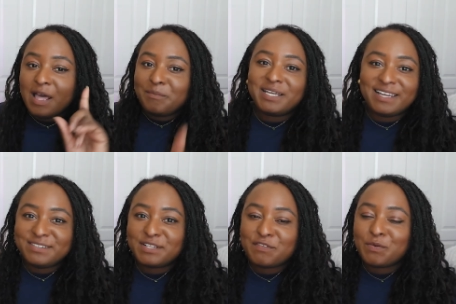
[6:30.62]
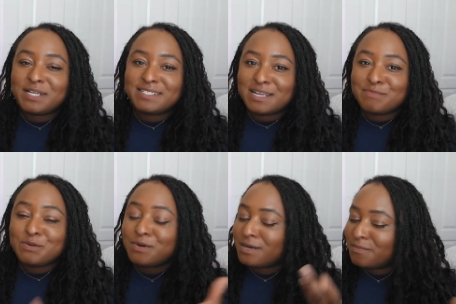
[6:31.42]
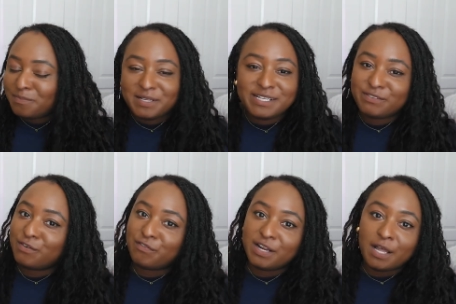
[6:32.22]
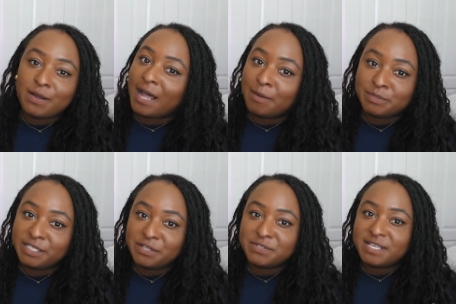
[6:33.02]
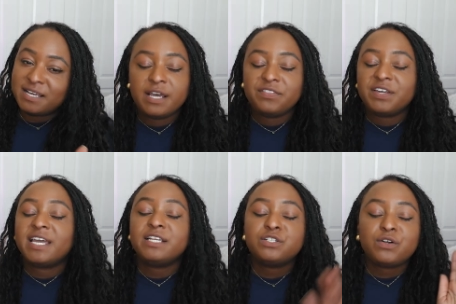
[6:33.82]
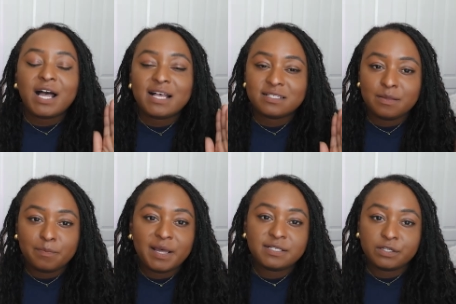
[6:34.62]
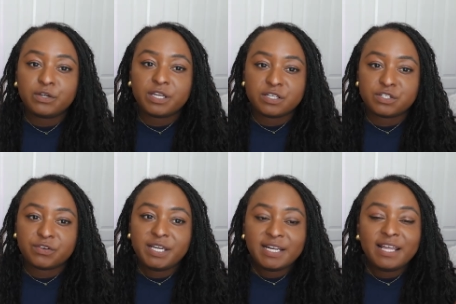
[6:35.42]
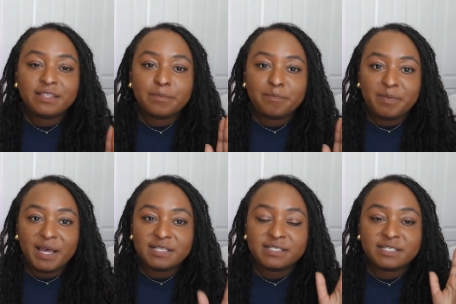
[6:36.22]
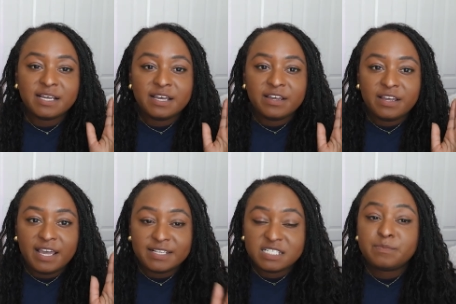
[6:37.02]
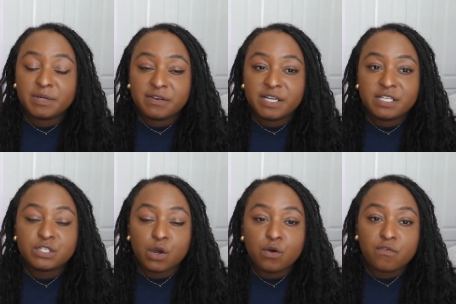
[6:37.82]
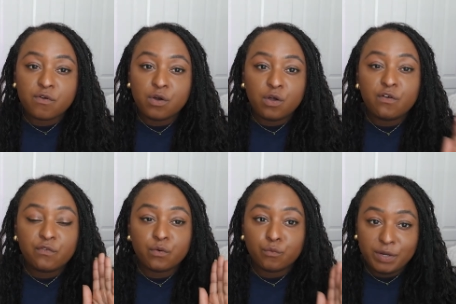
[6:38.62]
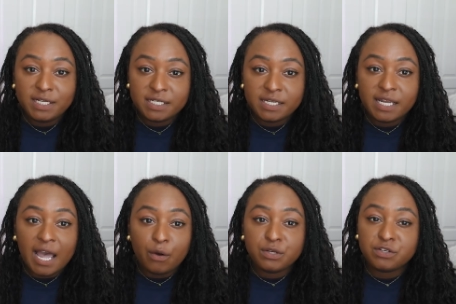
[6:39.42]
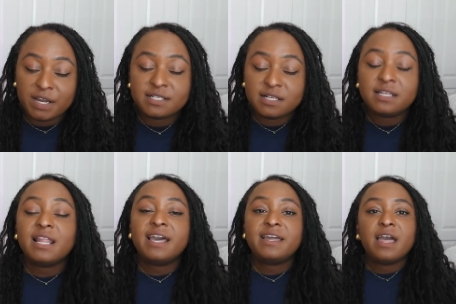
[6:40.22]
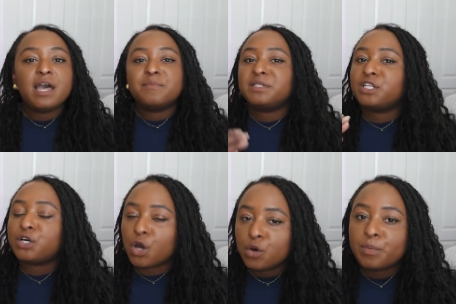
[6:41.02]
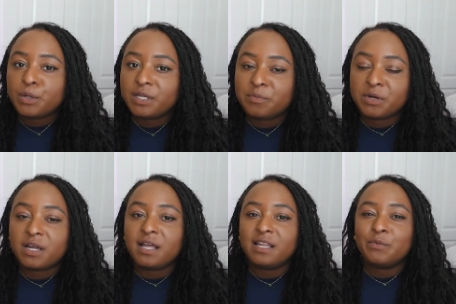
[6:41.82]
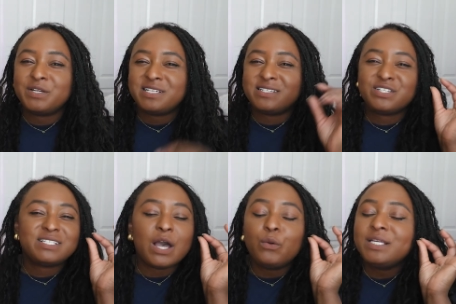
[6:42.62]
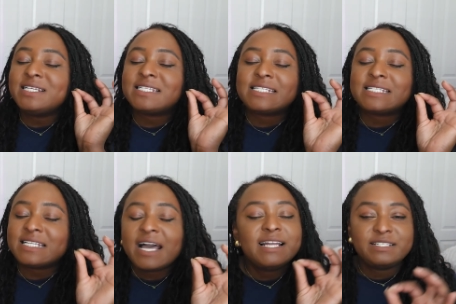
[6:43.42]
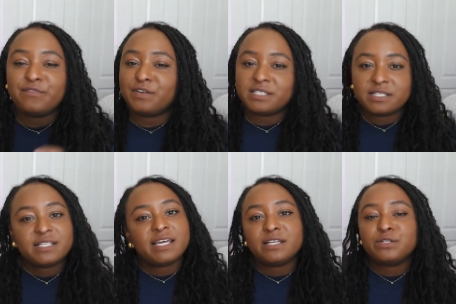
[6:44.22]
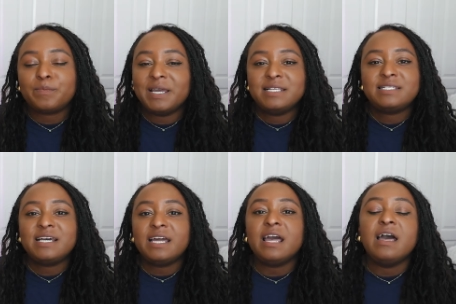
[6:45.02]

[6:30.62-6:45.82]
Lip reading: but Kindle, if you want to send me one, please feel free. I'll happily use it. The Kindle has the better looking screen and the best experience overall for reading out in direct sunlight, but the Kobo Libra Colour, which is just only slight difference to the Kindle Basic,